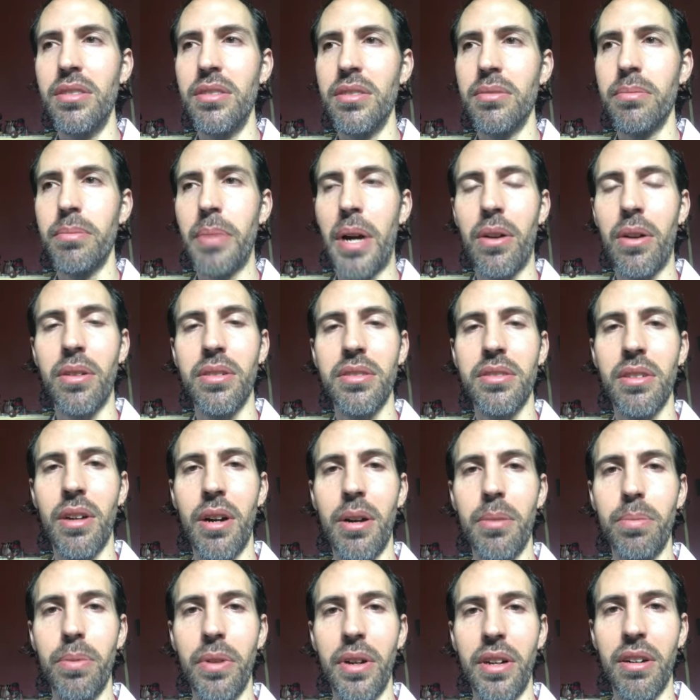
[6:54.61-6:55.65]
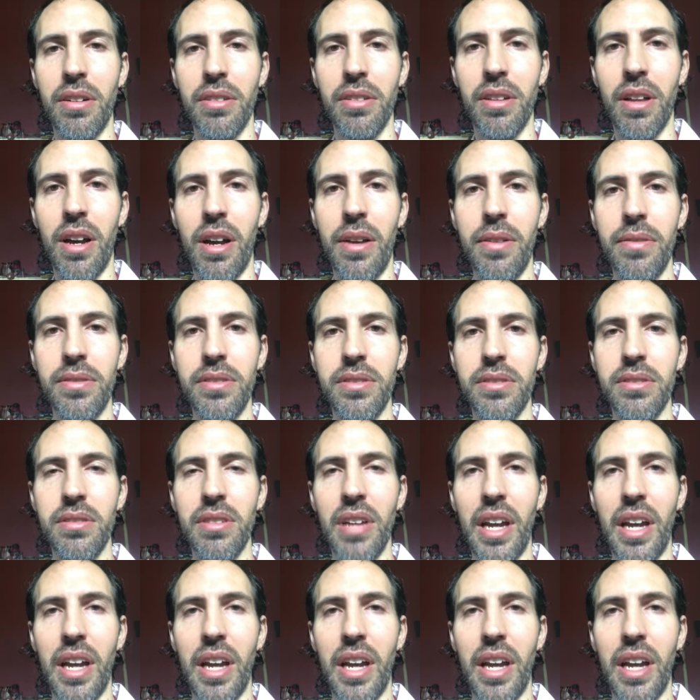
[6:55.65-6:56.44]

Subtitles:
to operate our lives,